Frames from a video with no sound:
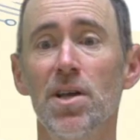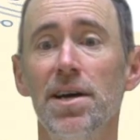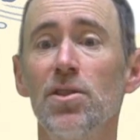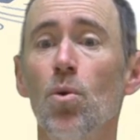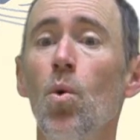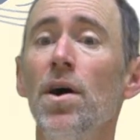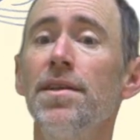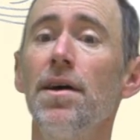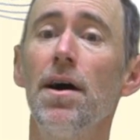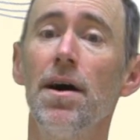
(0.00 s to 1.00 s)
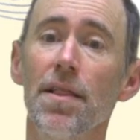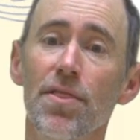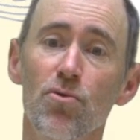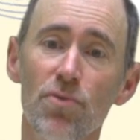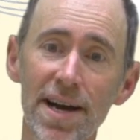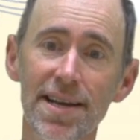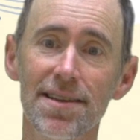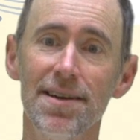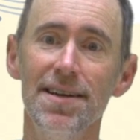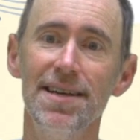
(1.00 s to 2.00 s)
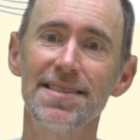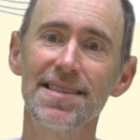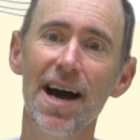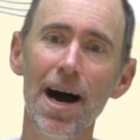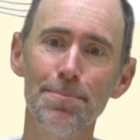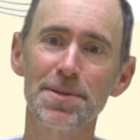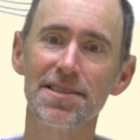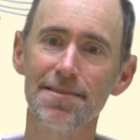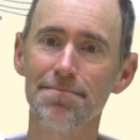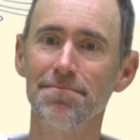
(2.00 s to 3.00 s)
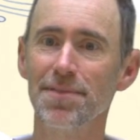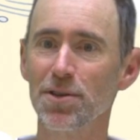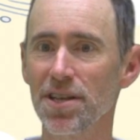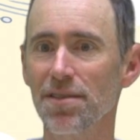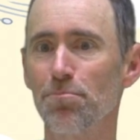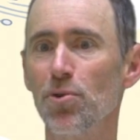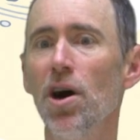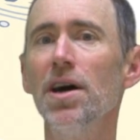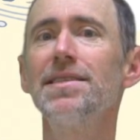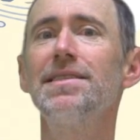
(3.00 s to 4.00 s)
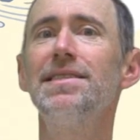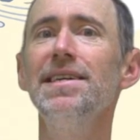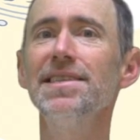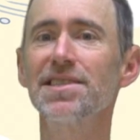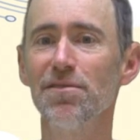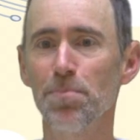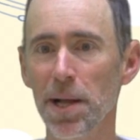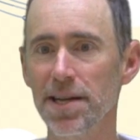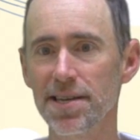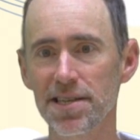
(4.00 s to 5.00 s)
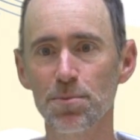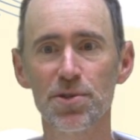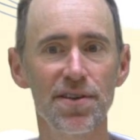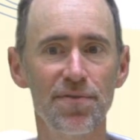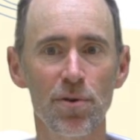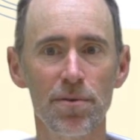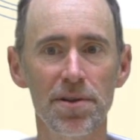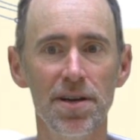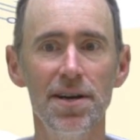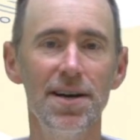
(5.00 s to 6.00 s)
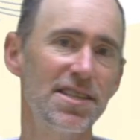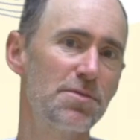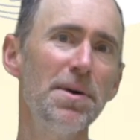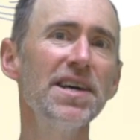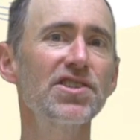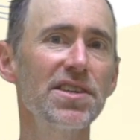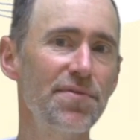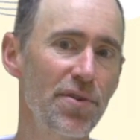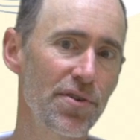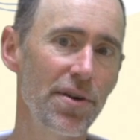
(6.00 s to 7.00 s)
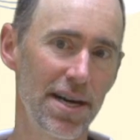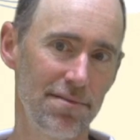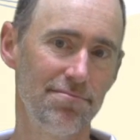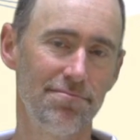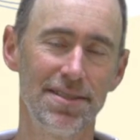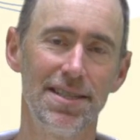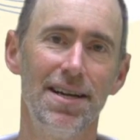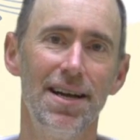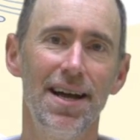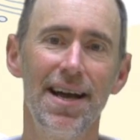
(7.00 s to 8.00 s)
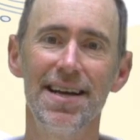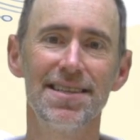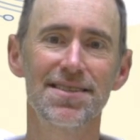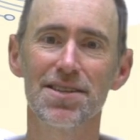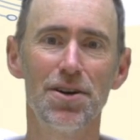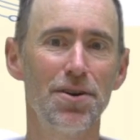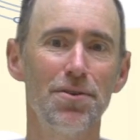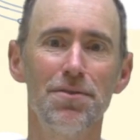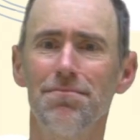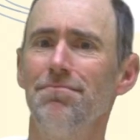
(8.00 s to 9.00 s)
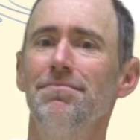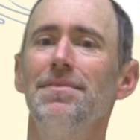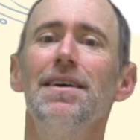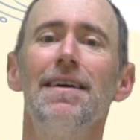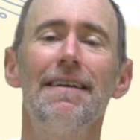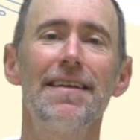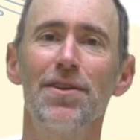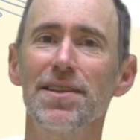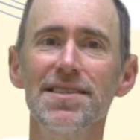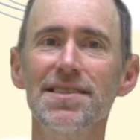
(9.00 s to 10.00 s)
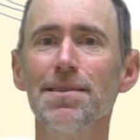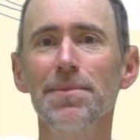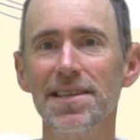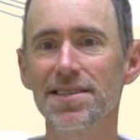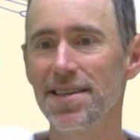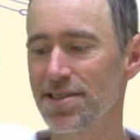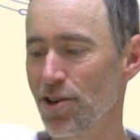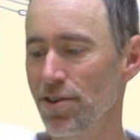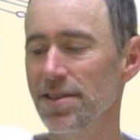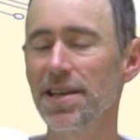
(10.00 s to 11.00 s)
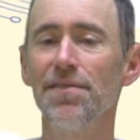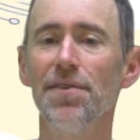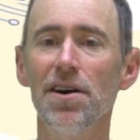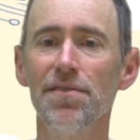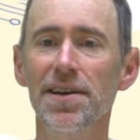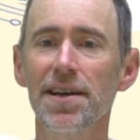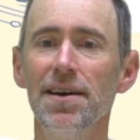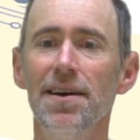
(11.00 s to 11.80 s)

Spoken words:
In the one on the right, it's the opposite. There's a broad disk of planetesimals that formed, especially further out. And so, this is something that's currently evolving.